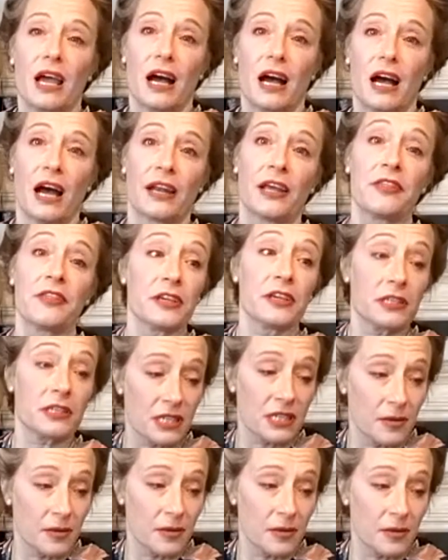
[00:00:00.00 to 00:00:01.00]
And I think
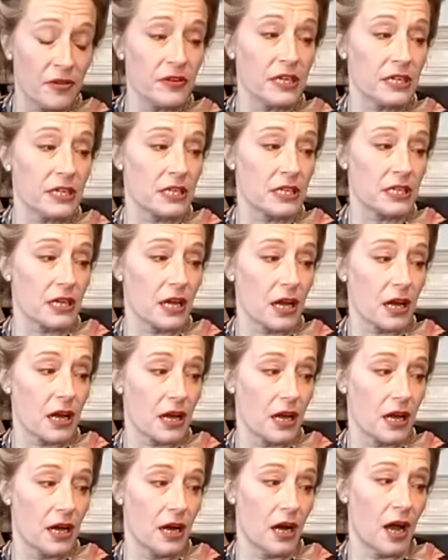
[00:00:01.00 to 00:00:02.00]
some of it,
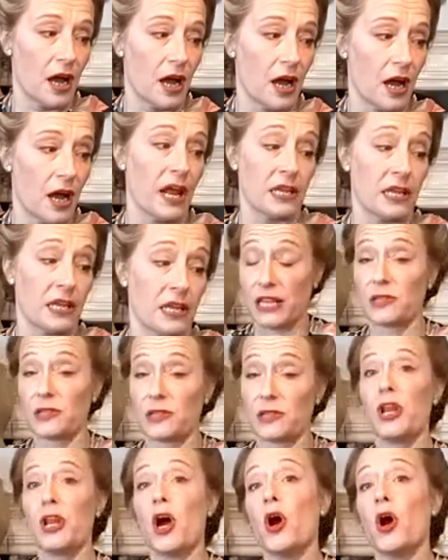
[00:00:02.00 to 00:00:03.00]
I mean, as we
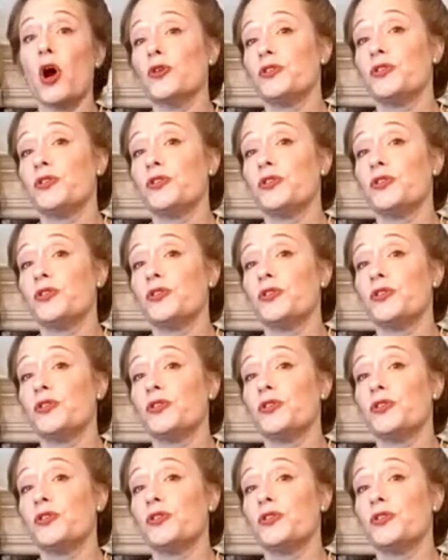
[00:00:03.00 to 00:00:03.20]
know,